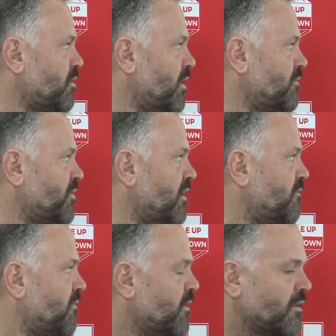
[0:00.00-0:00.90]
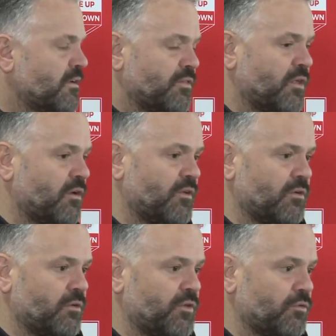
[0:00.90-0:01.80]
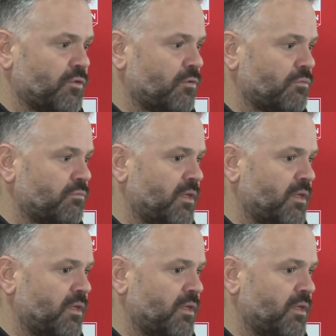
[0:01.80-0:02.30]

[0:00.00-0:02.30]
You know, they've, they've they're, they're, you know, they're, they're,